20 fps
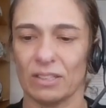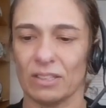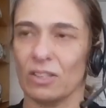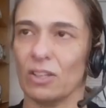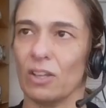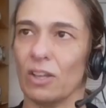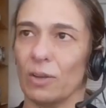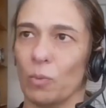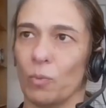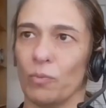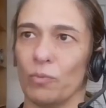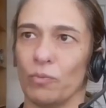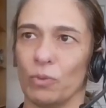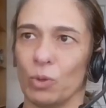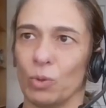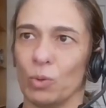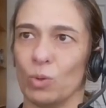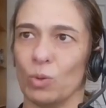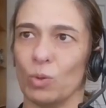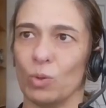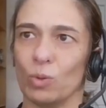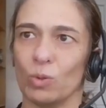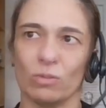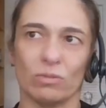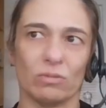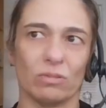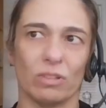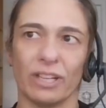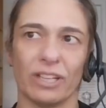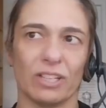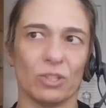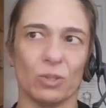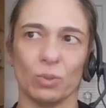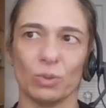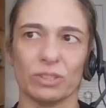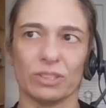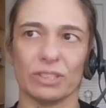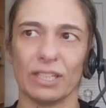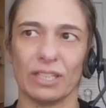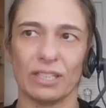like your
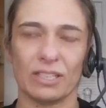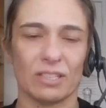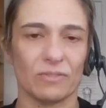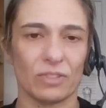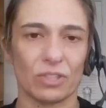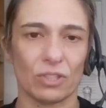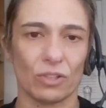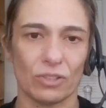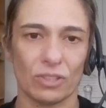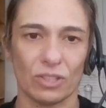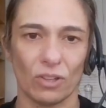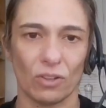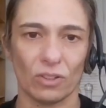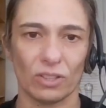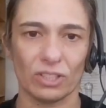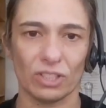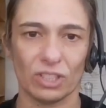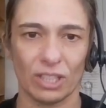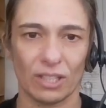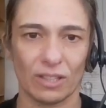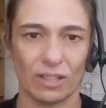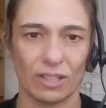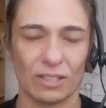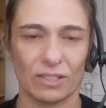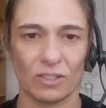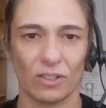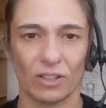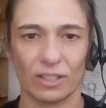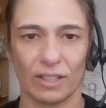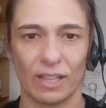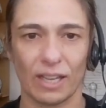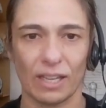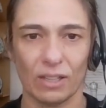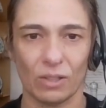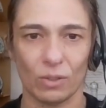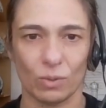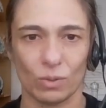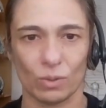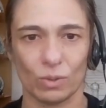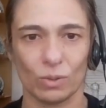studies of sociology and things like that.
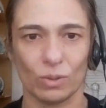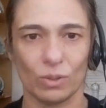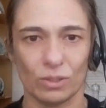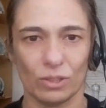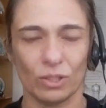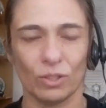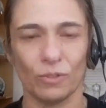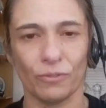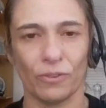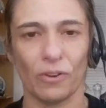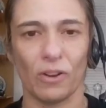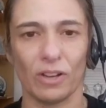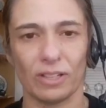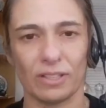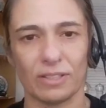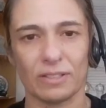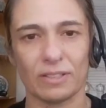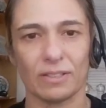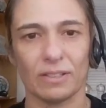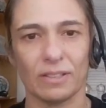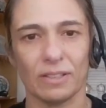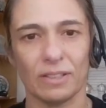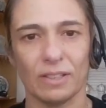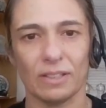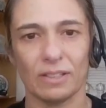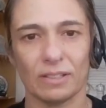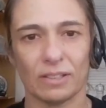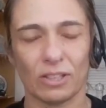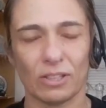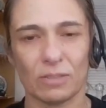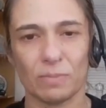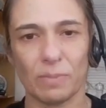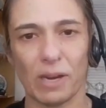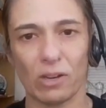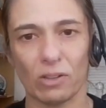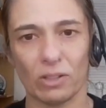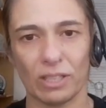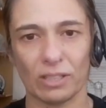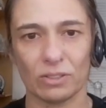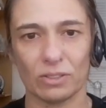You find those
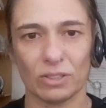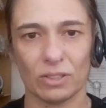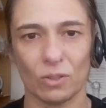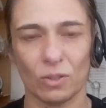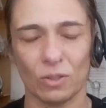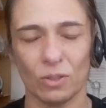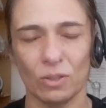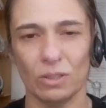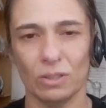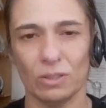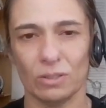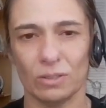parallels at all?